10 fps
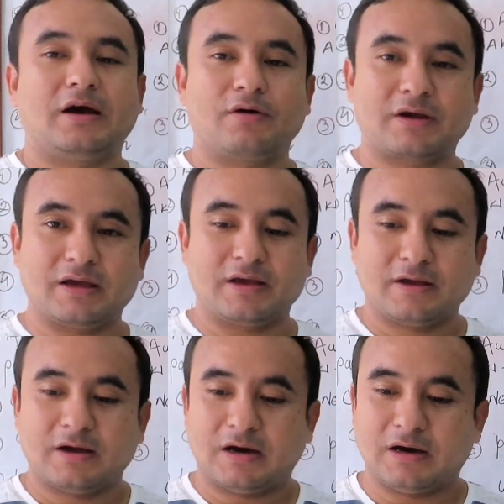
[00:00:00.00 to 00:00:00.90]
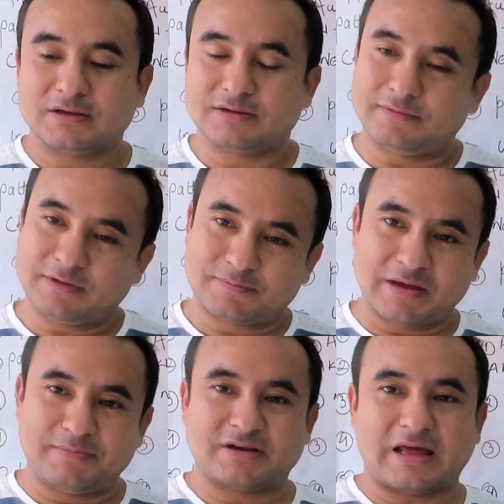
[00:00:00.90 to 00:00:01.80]
Okay, it
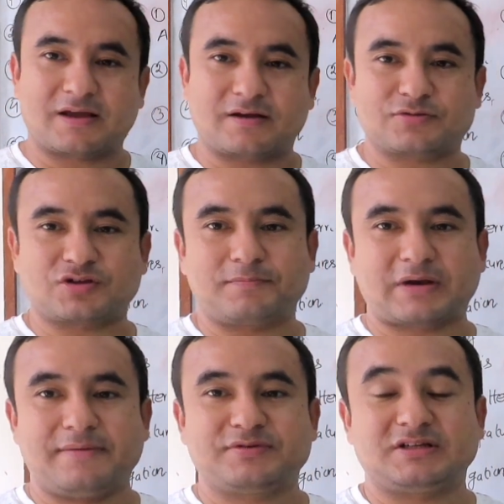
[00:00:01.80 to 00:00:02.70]
may be like sometimes